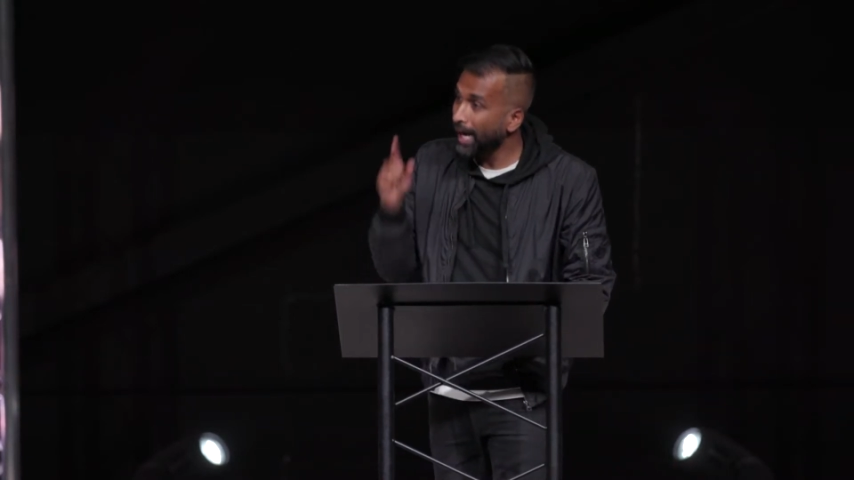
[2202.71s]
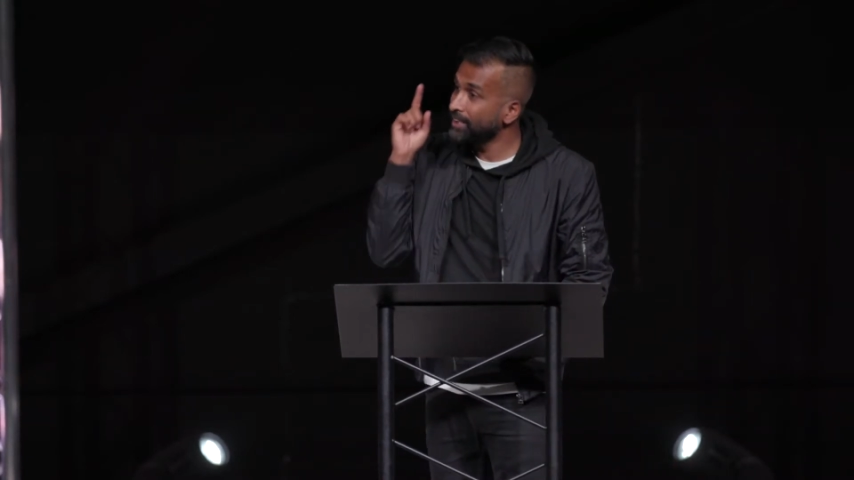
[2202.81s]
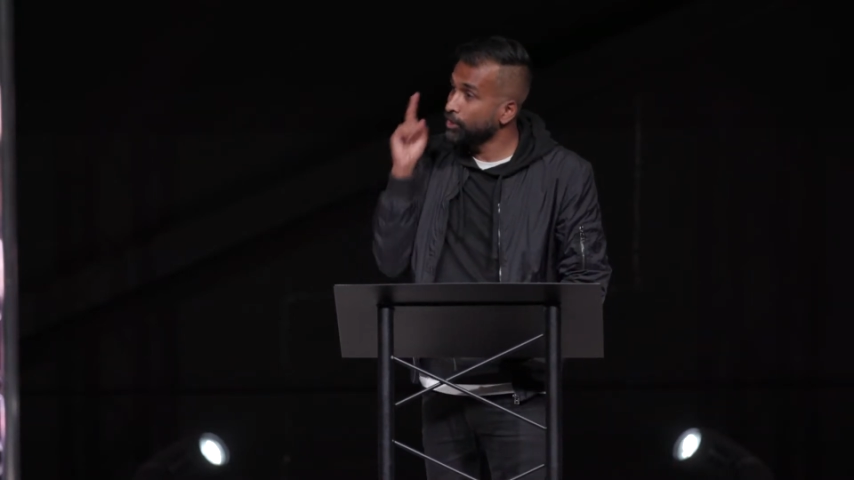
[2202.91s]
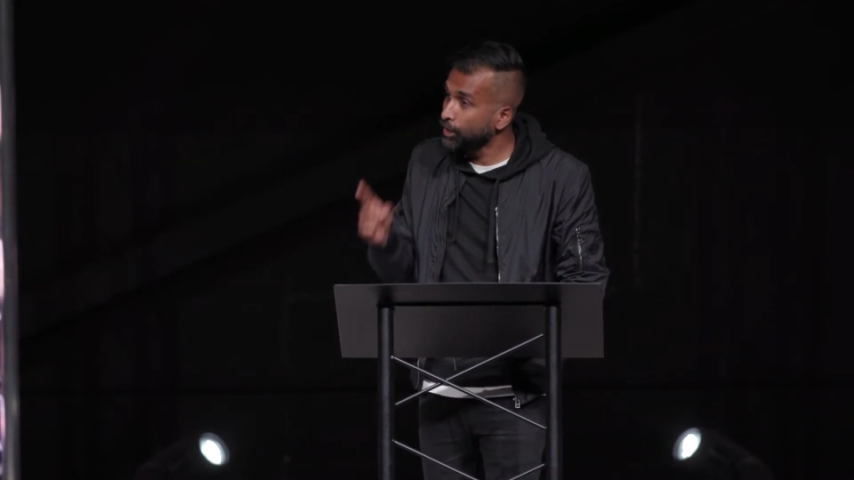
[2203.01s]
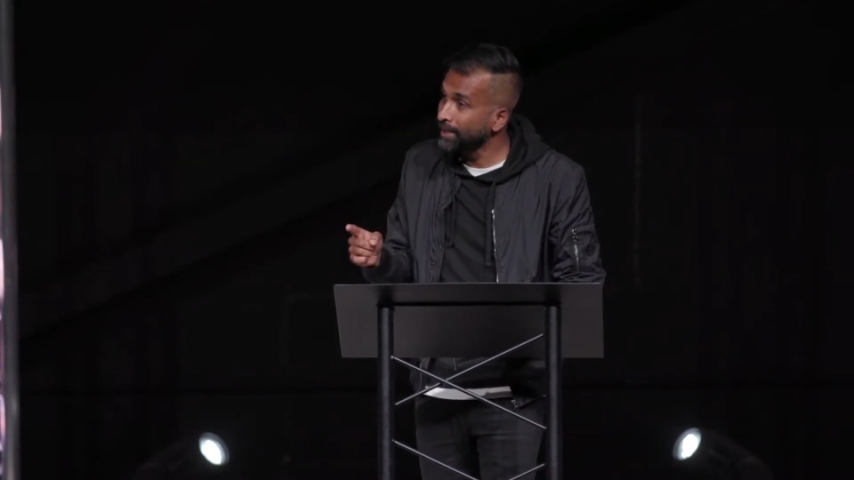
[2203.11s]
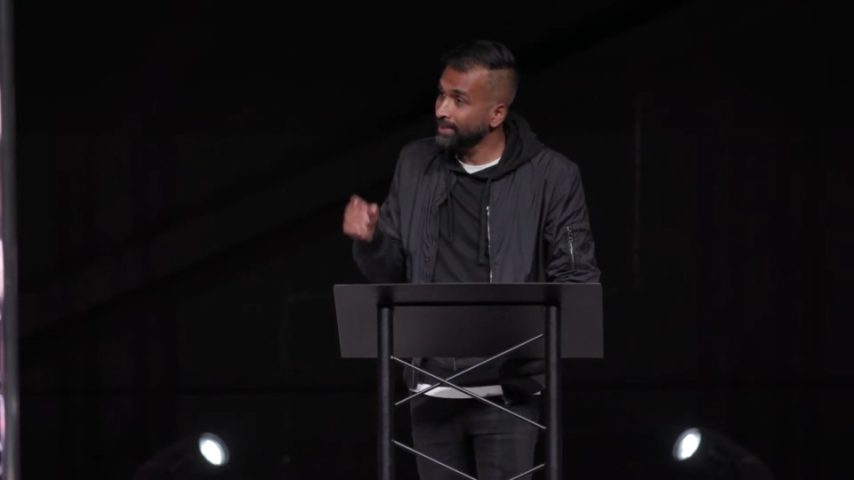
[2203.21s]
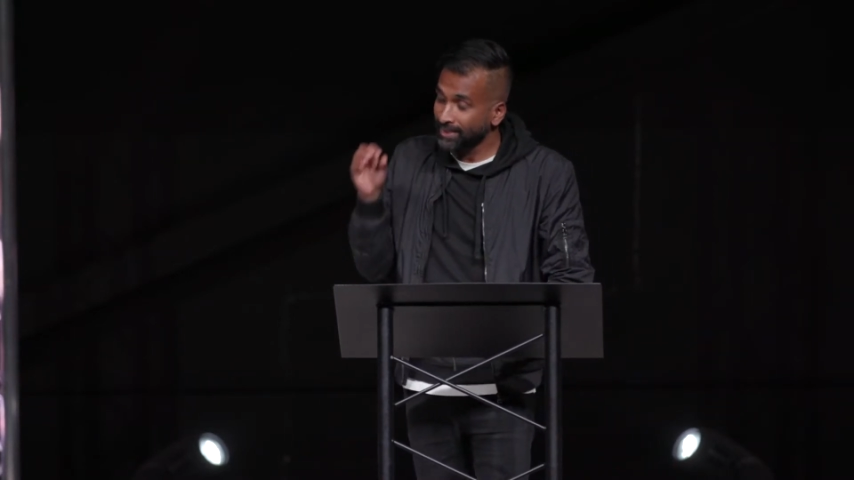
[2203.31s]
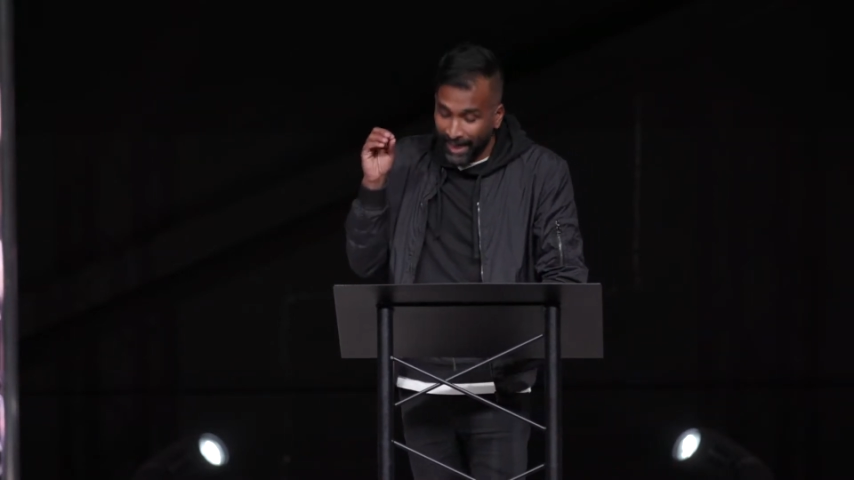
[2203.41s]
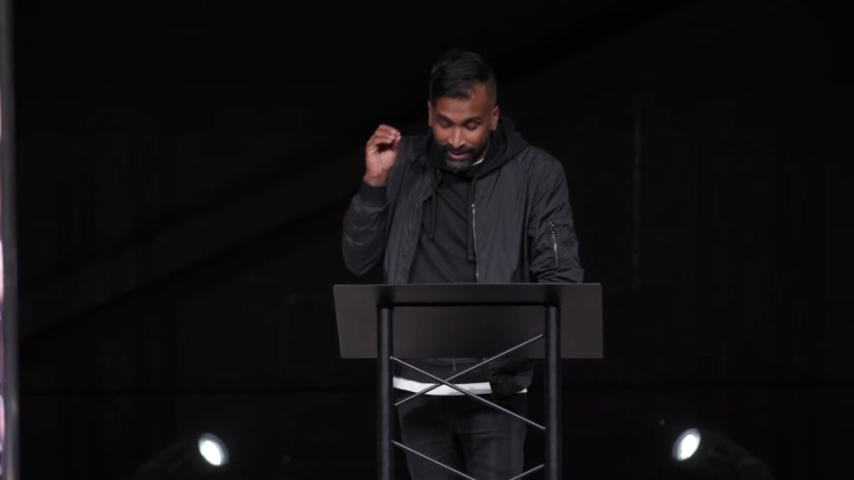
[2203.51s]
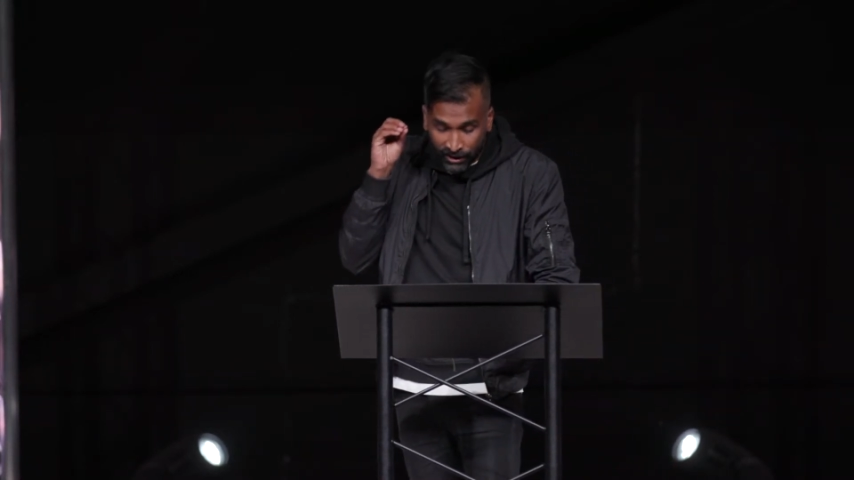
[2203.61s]
as Jesus
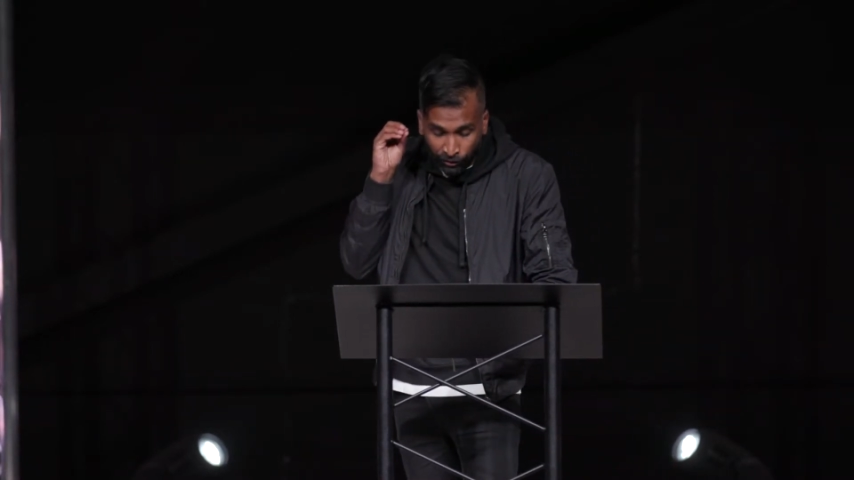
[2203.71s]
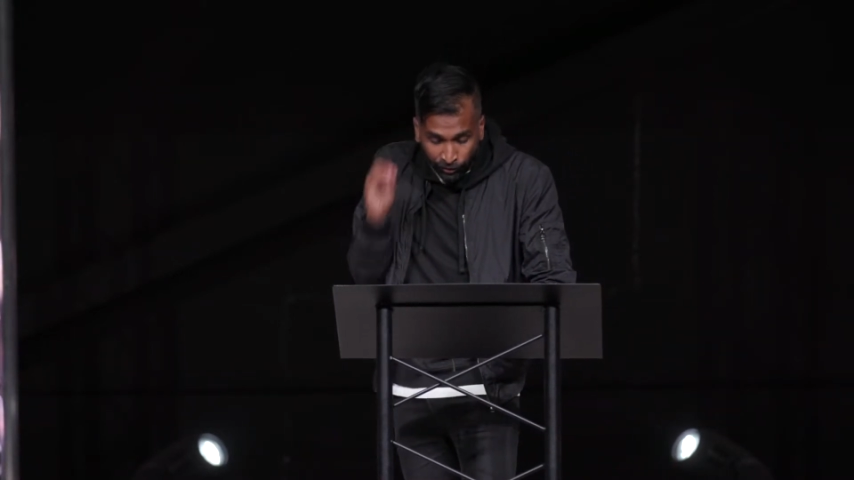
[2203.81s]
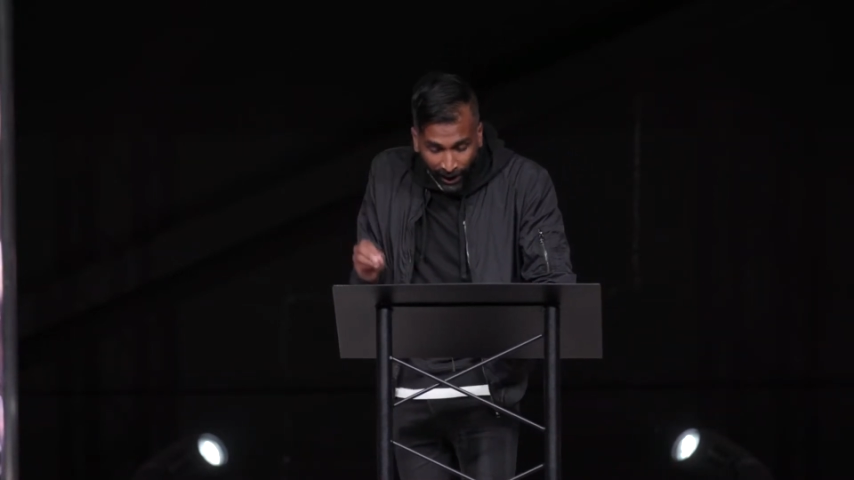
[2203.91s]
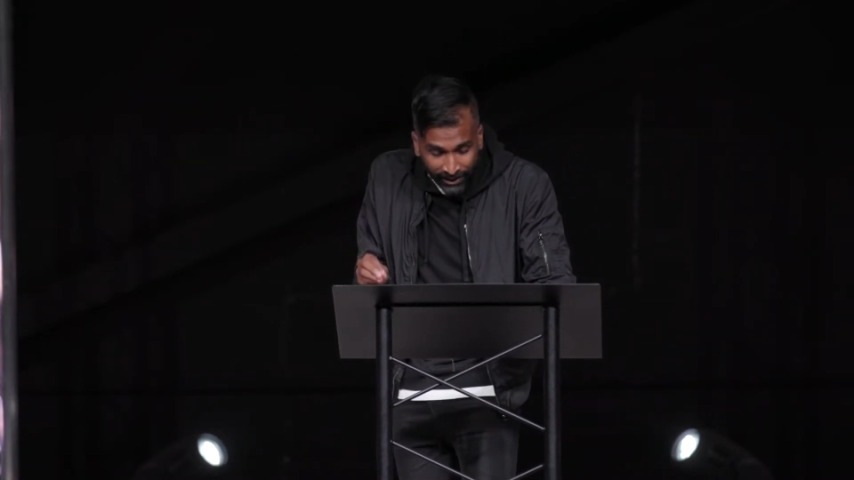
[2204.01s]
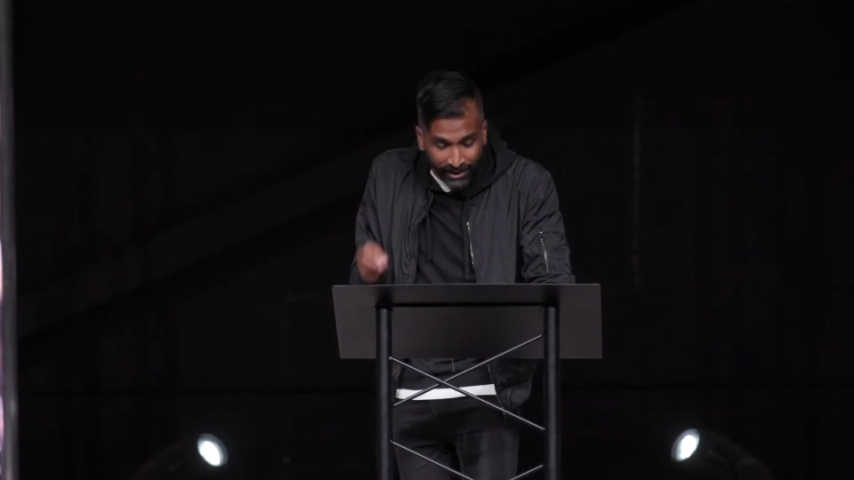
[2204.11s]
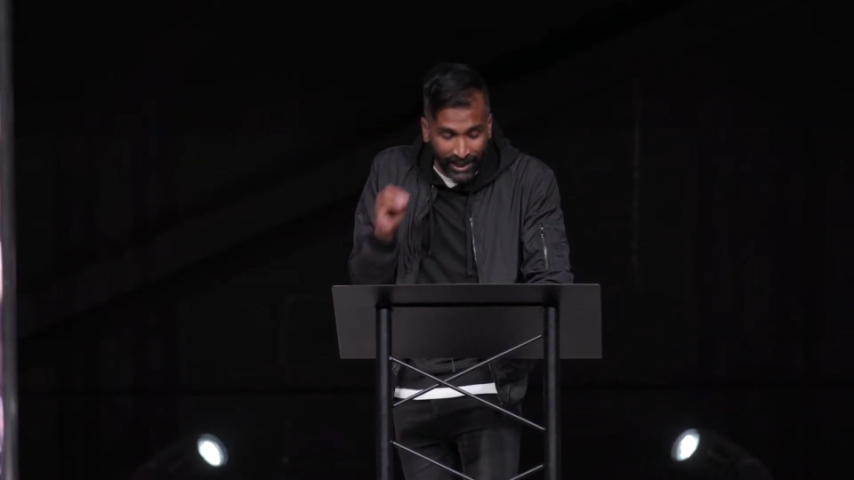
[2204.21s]
has defined it